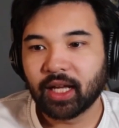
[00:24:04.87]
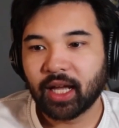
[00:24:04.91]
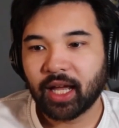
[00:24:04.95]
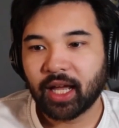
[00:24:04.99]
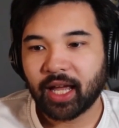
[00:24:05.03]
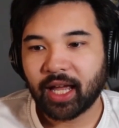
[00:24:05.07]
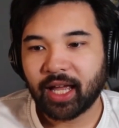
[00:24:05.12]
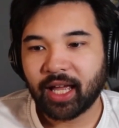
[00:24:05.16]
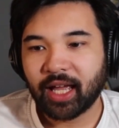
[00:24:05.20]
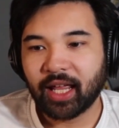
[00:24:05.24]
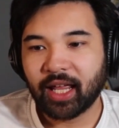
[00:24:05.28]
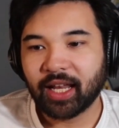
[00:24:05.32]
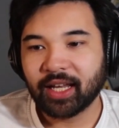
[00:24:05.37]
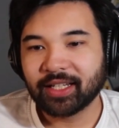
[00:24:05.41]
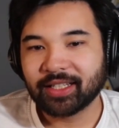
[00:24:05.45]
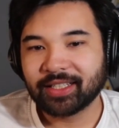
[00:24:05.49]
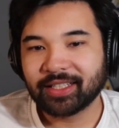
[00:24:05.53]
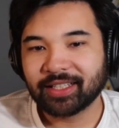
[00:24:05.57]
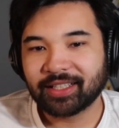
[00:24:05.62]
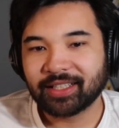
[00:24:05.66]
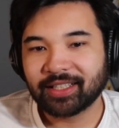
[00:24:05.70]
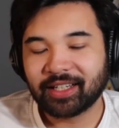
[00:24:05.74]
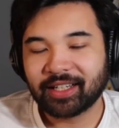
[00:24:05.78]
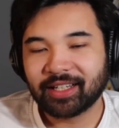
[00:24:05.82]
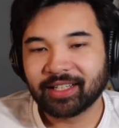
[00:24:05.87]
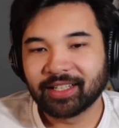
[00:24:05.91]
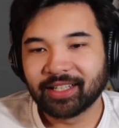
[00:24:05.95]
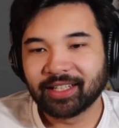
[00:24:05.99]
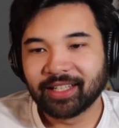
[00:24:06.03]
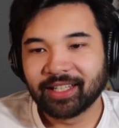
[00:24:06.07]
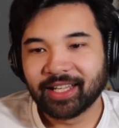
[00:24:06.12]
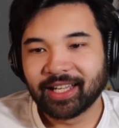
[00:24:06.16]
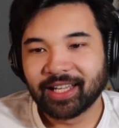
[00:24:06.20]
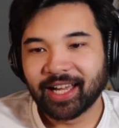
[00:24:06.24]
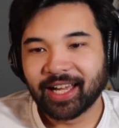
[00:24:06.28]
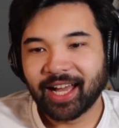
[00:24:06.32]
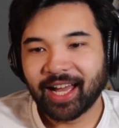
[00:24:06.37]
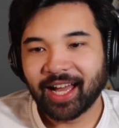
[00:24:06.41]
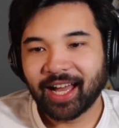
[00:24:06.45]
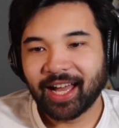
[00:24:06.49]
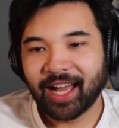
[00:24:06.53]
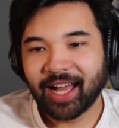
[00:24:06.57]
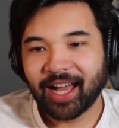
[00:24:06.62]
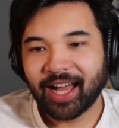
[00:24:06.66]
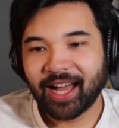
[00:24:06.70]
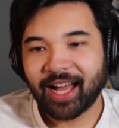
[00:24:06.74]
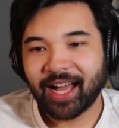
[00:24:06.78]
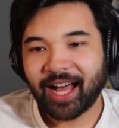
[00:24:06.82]
And I
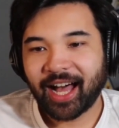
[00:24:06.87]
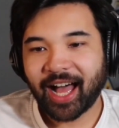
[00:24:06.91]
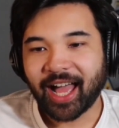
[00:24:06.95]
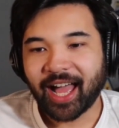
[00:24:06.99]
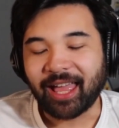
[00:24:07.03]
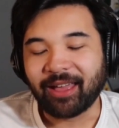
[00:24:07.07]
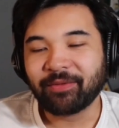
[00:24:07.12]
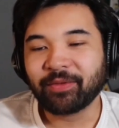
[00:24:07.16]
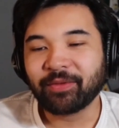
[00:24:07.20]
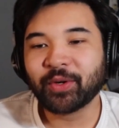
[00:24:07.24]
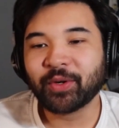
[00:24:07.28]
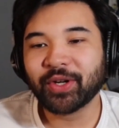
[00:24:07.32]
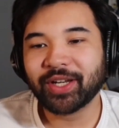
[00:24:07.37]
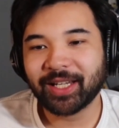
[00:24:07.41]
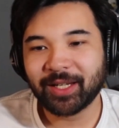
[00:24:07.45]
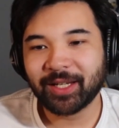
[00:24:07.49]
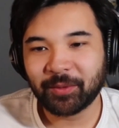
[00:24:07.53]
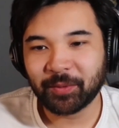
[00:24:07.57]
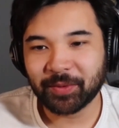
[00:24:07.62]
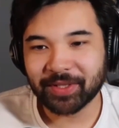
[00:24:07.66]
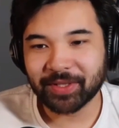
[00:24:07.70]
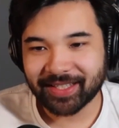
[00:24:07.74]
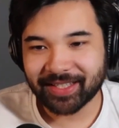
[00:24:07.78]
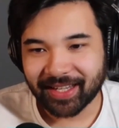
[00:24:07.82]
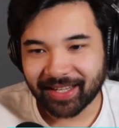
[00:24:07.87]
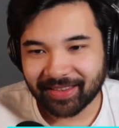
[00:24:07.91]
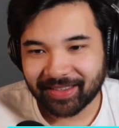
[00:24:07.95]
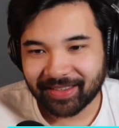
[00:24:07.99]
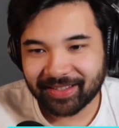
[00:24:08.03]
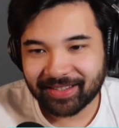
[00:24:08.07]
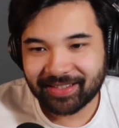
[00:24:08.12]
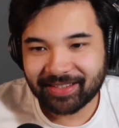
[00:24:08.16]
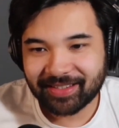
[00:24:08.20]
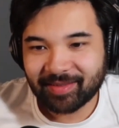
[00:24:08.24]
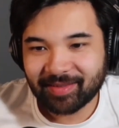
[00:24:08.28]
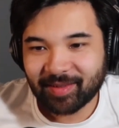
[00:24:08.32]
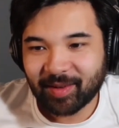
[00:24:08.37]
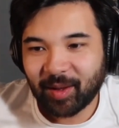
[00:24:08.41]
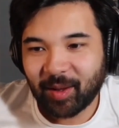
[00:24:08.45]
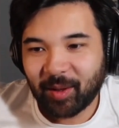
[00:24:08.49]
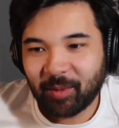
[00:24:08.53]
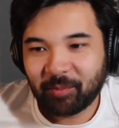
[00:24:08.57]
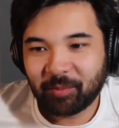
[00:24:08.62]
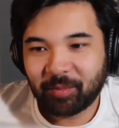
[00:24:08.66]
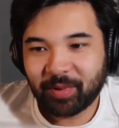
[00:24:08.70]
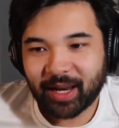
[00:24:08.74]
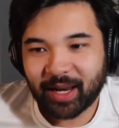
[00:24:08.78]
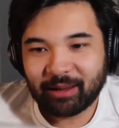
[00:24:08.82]
haven't heard anyone say this,
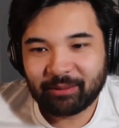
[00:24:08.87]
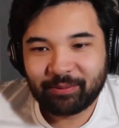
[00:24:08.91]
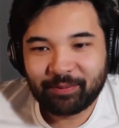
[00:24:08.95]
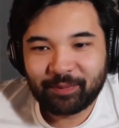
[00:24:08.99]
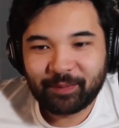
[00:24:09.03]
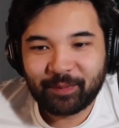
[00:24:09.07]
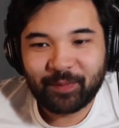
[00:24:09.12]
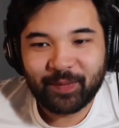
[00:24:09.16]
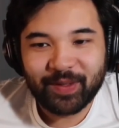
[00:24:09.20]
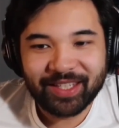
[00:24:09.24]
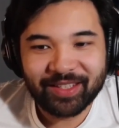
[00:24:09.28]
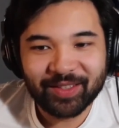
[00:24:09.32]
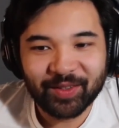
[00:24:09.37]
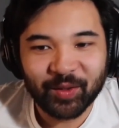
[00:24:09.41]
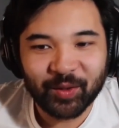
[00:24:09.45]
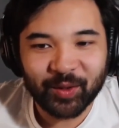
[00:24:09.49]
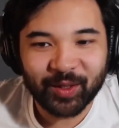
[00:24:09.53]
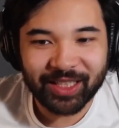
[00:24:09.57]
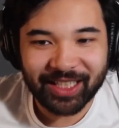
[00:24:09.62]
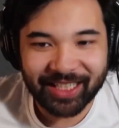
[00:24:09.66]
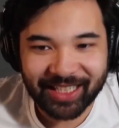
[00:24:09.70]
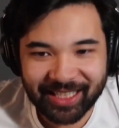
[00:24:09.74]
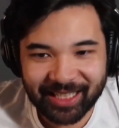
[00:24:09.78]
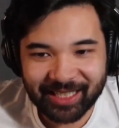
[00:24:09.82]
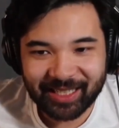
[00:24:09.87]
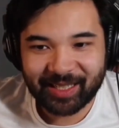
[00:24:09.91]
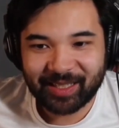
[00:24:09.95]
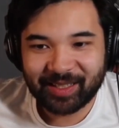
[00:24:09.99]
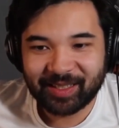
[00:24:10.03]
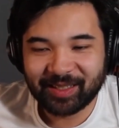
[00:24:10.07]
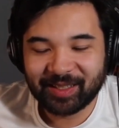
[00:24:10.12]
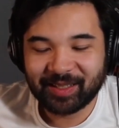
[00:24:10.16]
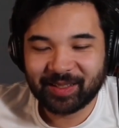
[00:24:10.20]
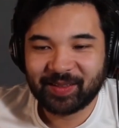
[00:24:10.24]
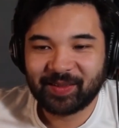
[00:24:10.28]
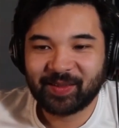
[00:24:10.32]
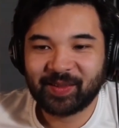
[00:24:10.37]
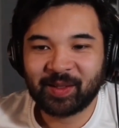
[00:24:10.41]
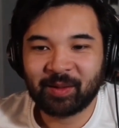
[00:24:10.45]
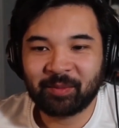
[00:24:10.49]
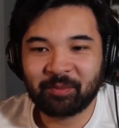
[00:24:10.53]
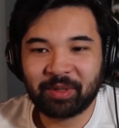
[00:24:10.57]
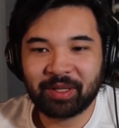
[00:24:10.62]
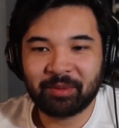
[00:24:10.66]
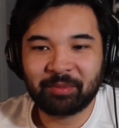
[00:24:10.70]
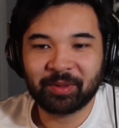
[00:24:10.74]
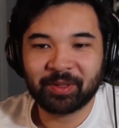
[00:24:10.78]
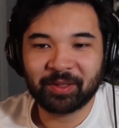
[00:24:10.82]
but I feel like some
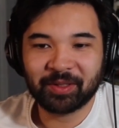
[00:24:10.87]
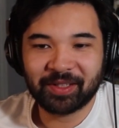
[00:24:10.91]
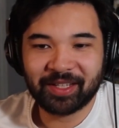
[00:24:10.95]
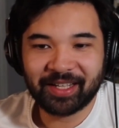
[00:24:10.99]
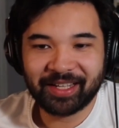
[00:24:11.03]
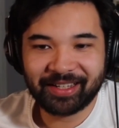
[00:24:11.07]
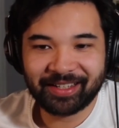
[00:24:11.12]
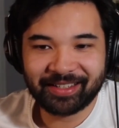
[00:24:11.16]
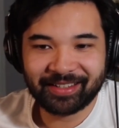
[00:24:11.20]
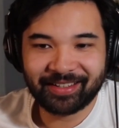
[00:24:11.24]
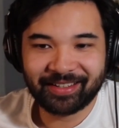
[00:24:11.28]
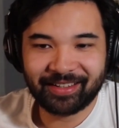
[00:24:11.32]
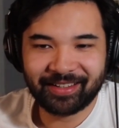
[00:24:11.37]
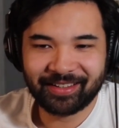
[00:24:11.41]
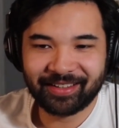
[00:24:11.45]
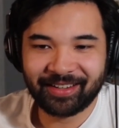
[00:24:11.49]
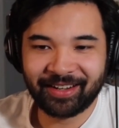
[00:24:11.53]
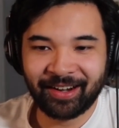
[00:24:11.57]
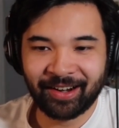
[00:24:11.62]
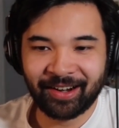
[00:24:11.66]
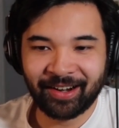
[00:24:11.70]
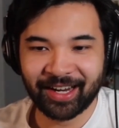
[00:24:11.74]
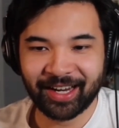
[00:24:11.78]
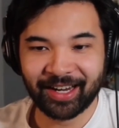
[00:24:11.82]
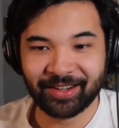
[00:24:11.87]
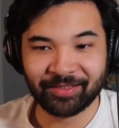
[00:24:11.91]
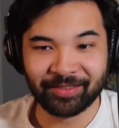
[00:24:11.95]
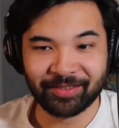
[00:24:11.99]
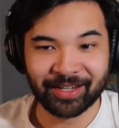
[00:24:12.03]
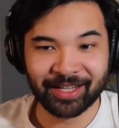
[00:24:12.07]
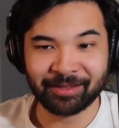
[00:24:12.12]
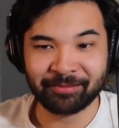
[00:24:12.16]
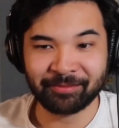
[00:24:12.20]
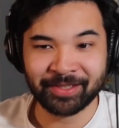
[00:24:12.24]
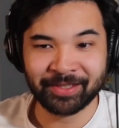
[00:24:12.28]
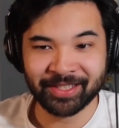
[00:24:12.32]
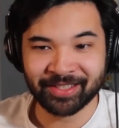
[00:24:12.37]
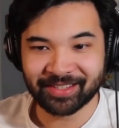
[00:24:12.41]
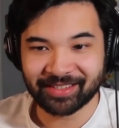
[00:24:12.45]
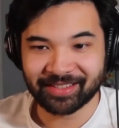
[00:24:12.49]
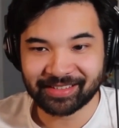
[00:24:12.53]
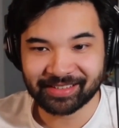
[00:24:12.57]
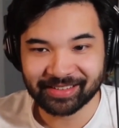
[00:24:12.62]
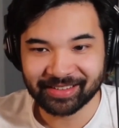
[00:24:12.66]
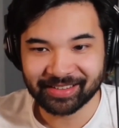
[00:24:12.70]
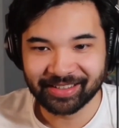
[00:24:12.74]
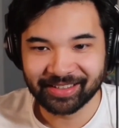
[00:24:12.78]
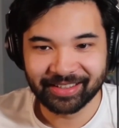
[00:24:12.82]
people are like, all right, Rob
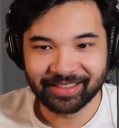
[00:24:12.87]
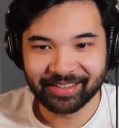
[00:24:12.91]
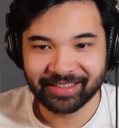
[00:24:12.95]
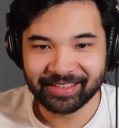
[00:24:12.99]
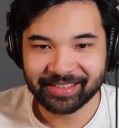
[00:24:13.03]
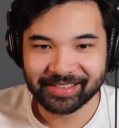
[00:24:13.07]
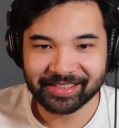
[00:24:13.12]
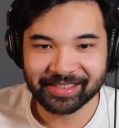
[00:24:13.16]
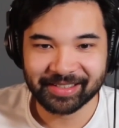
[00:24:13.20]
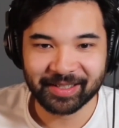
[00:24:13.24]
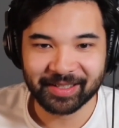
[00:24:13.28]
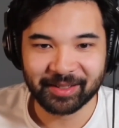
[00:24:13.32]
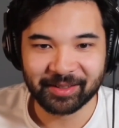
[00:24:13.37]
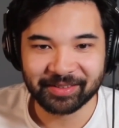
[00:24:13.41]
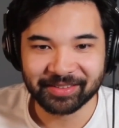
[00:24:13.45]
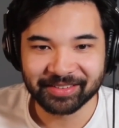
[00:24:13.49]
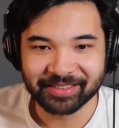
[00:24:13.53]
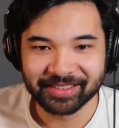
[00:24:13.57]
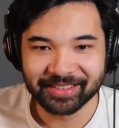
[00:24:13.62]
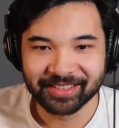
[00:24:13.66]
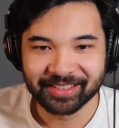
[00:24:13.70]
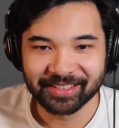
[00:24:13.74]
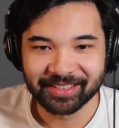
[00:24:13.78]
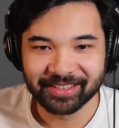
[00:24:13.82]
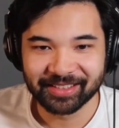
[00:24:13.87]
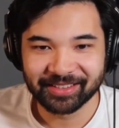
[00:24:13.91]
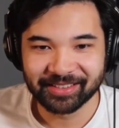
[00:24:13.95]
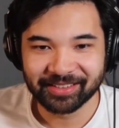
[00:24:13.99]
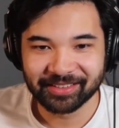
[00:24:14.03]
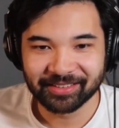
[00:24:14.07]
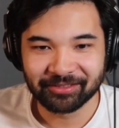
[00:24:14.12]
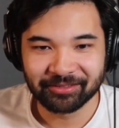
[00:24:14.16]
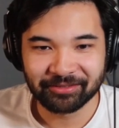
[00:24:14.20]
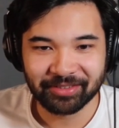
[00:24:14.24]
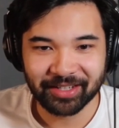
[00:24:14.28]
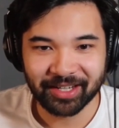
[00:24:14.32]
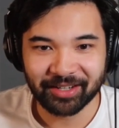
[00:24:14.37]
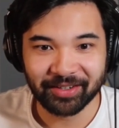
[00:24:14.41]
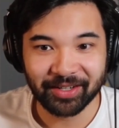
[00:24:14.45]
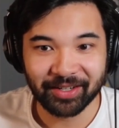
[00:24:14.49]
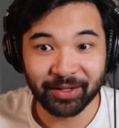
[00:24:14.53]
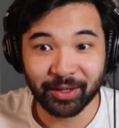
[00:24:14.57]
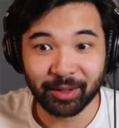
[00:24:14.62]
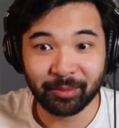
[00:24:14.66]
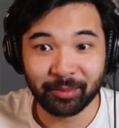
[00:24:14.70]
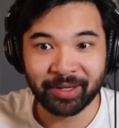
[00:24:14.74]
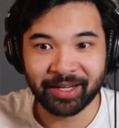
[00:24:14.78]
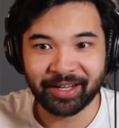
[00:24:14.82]
just, you know, found
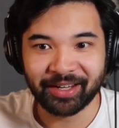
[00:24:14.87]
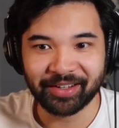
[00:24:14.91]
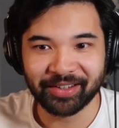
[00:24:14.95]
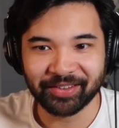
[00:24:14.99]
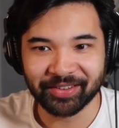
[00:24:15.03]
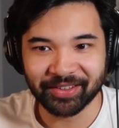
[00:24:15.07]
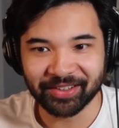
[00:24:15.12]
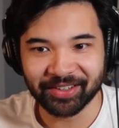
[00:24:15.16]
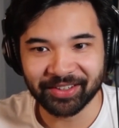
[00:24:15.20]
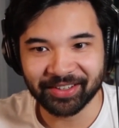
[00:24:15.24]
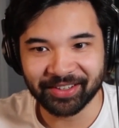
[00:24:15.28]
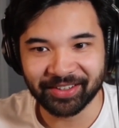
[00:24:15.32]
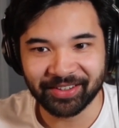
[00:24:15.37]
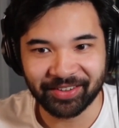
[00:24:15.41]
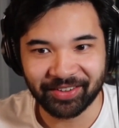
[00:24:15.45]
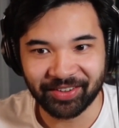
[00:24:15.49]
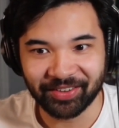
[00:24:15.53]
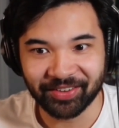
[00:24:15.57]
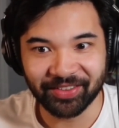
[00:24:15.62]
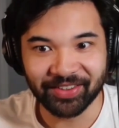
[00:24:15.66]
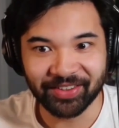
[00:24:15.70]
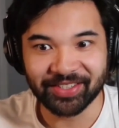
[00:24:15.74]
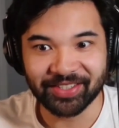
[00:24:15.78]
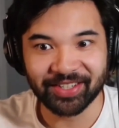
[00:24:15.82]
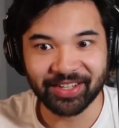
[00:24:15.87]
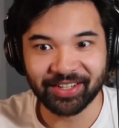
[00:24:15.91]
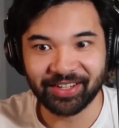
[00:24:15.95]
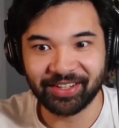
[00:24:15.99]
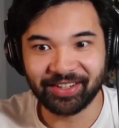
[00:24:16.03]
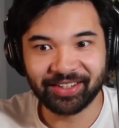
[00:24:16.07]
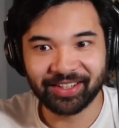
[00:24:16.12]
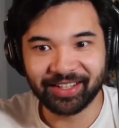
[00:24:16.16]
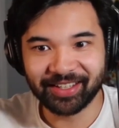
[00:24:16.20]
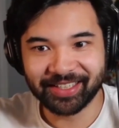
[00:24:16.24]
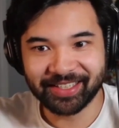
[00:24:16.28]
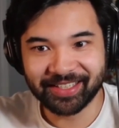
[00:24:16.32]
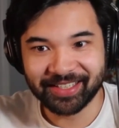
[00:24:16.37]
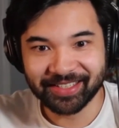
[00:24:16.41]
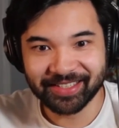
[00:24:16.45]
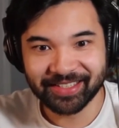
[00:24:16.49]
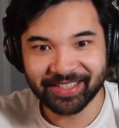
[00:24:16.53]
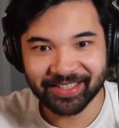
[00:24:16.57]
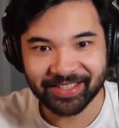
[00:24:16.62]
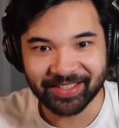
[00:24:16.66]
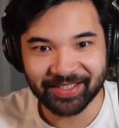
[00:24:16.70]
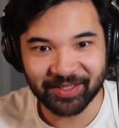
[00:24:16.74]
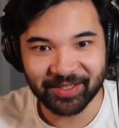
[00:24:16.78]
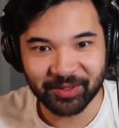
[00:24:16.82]
Harry Potter and all of a sudden, like, he's
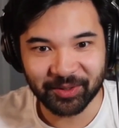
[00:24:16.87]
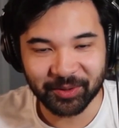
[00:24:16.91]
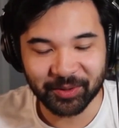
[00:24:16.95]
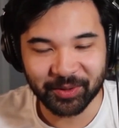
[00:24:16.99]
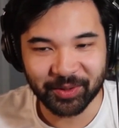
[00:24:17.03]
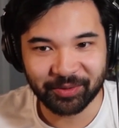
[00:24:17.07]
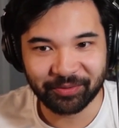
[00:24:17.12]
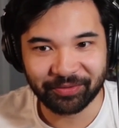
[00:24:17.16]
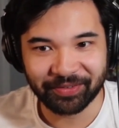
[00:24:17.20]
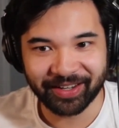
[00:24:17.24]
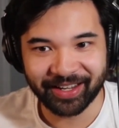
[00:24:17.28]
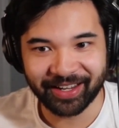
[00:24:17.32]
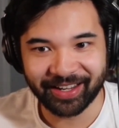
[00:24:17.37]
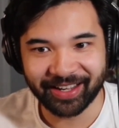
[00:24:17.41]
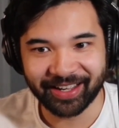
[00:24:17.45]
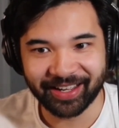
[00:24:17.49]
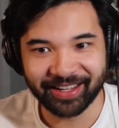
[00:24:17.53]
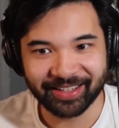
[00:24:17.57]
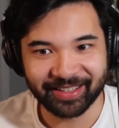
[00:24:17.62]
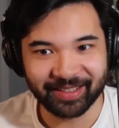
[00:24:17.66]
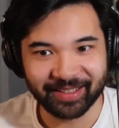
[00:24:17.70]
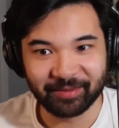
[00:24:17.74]
this huge fan. He